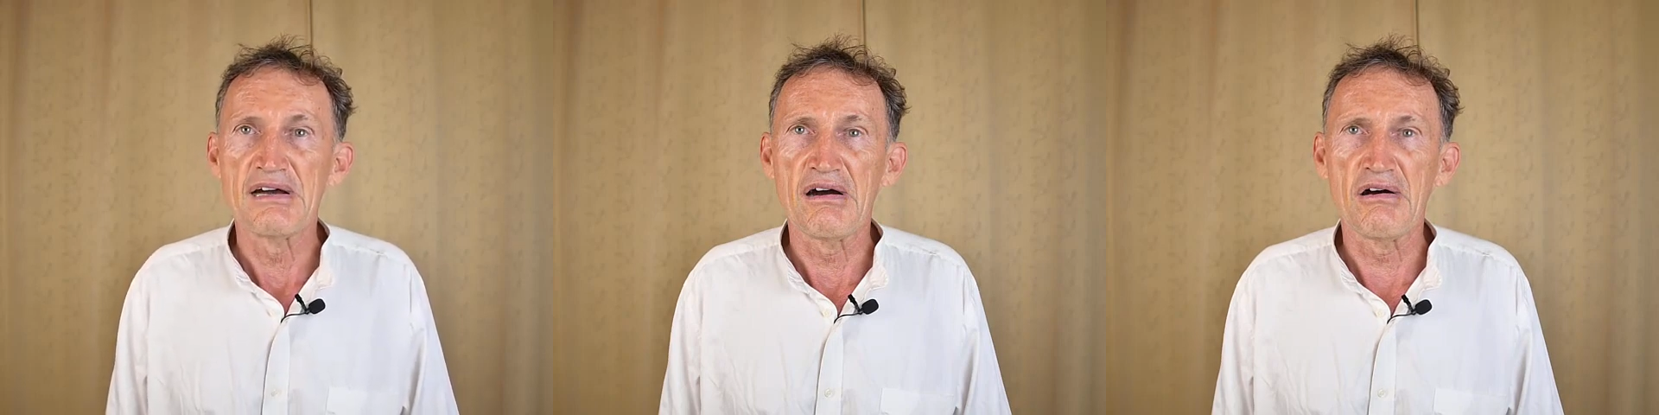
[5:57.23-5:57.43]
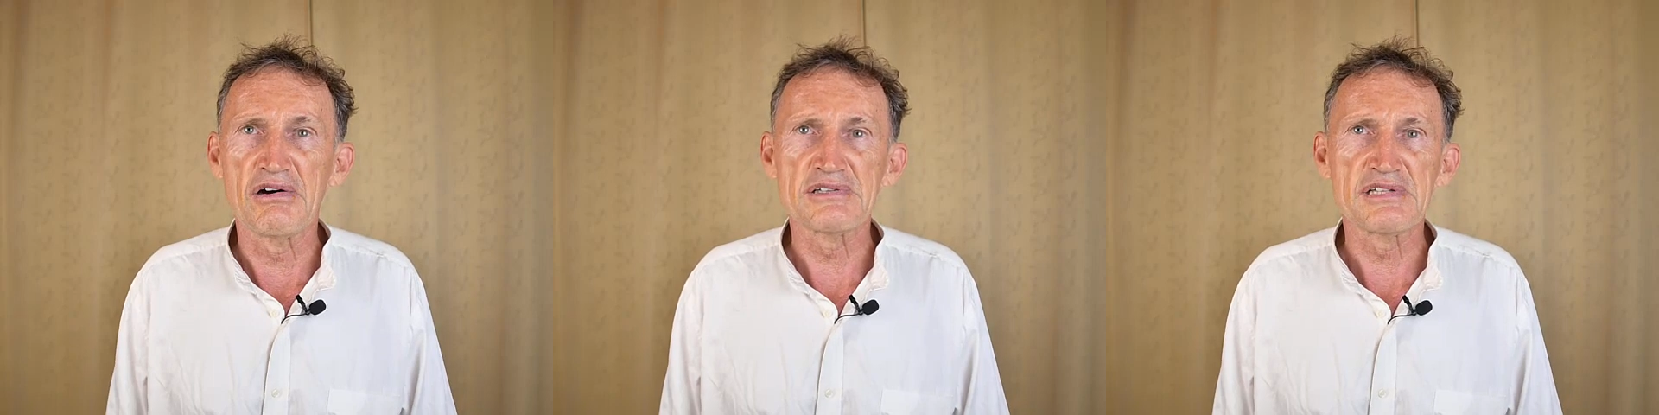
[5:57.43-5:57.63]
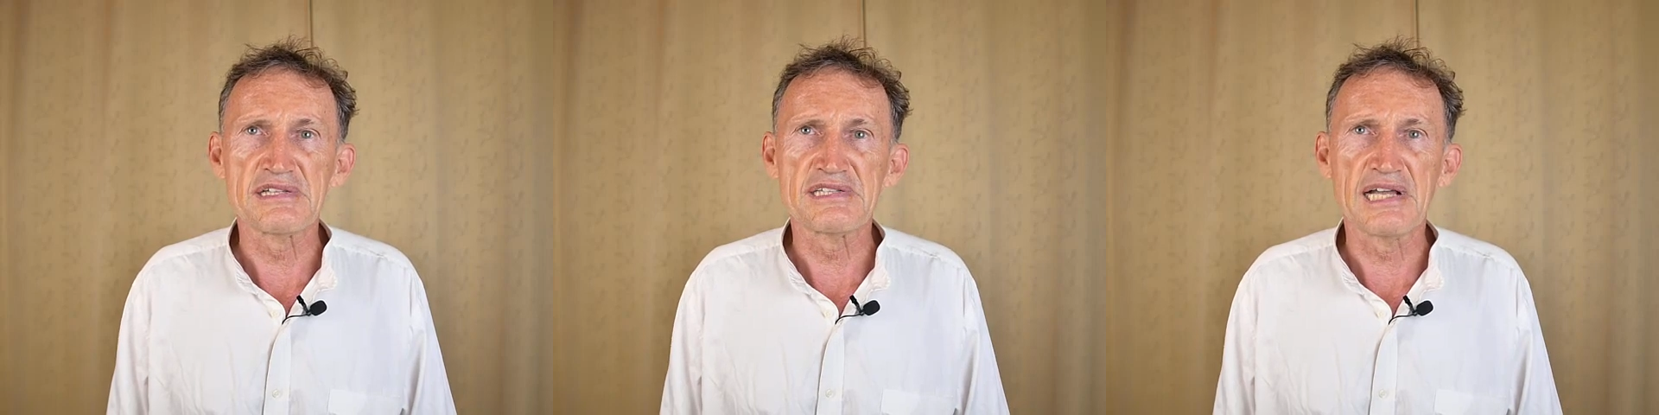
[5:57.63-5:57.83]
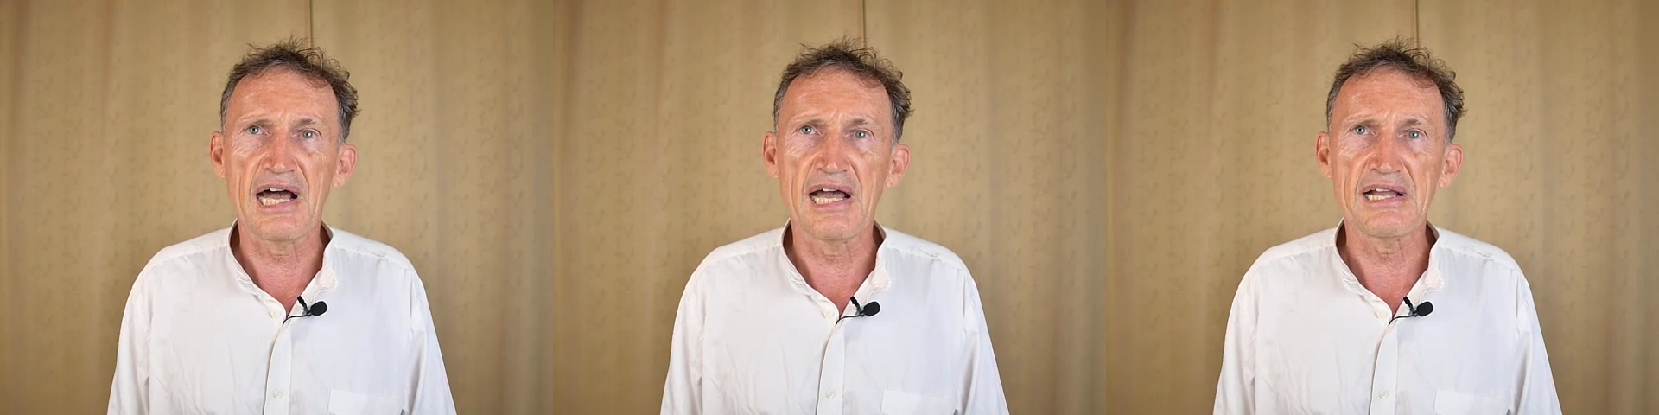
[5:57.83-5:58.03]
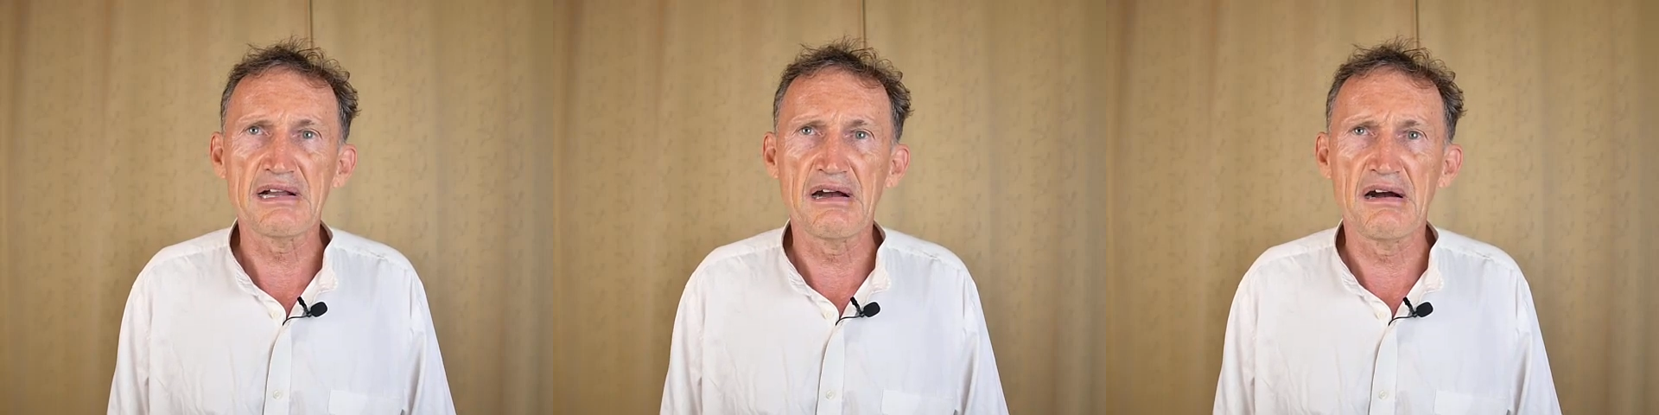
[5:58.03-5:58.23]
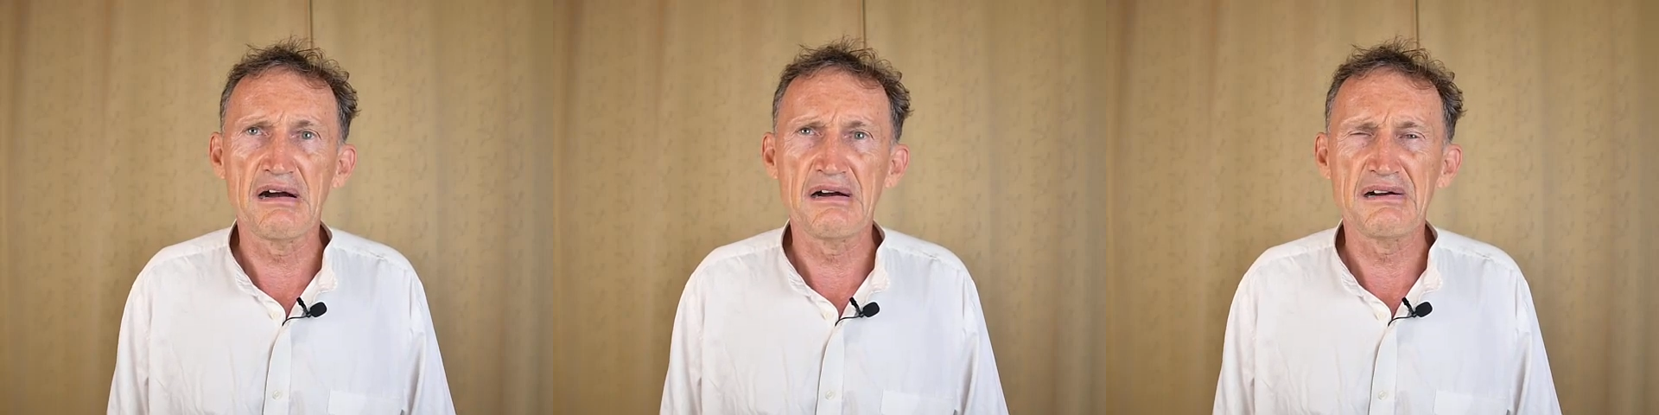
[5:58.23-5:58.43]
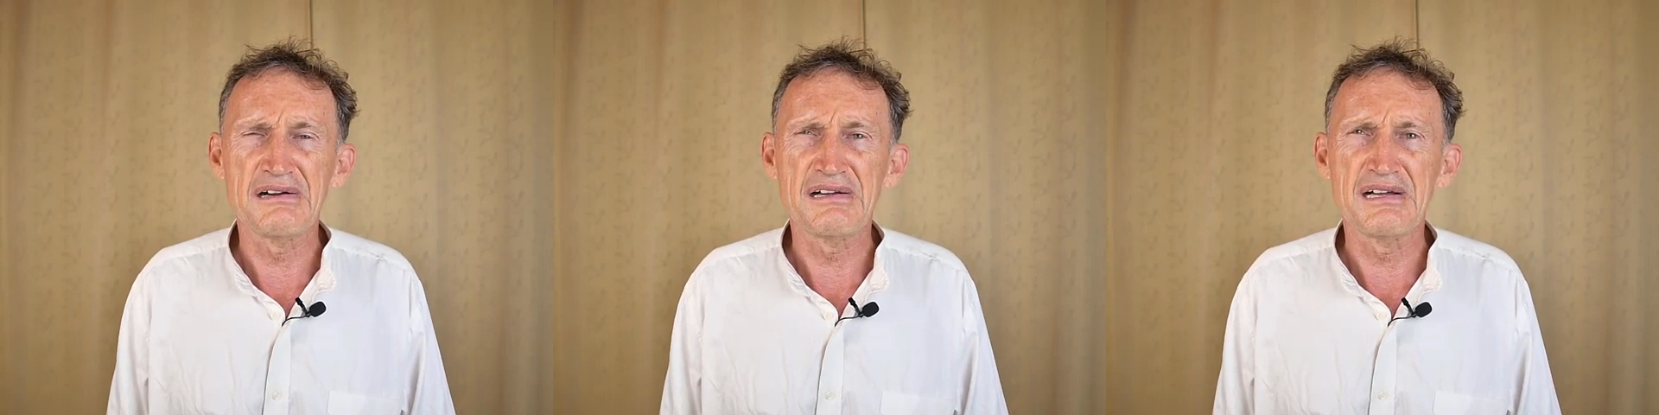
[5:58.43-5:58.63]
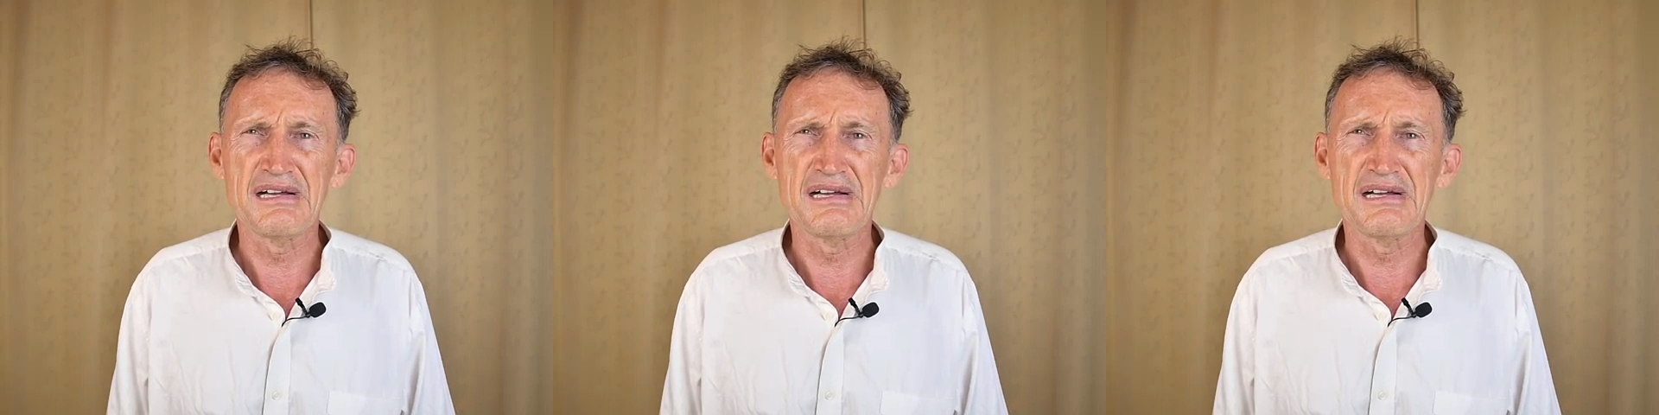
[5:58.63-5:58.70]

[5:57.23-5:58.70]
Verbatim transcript: Also, Tiger,